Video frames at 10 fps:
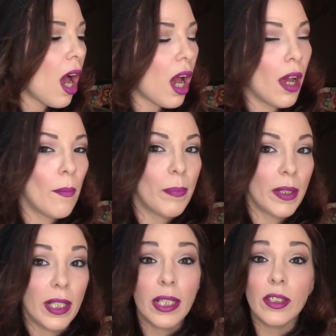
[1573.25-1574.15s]

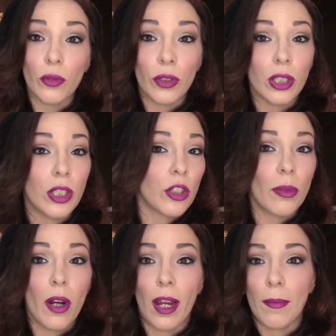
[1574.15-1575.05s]
But it is a really good
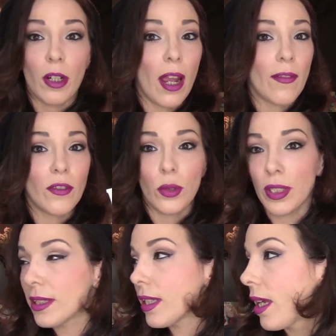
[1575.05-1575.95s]
primer. I've
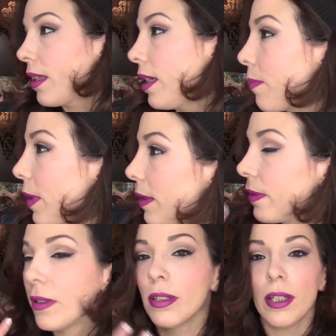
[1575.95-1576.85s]
noticed that like my,
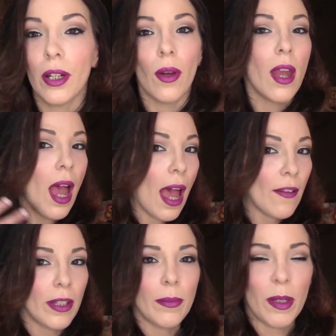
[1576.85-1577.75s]
I
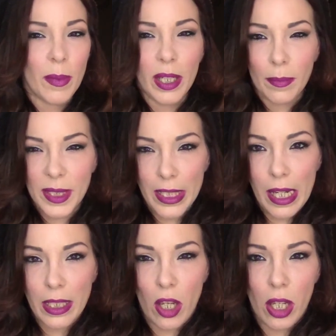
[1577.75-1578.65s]
feel like my makeup
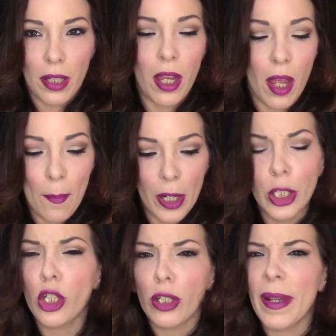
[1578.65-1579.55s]
stays on
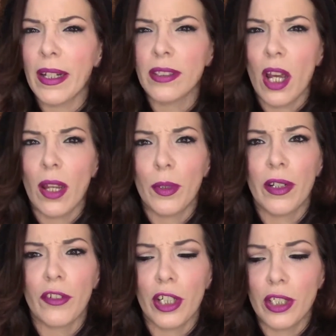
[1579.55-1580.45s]
pretty good amount of time
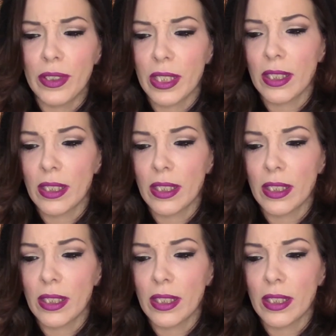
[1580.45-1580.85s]
whenever I use this.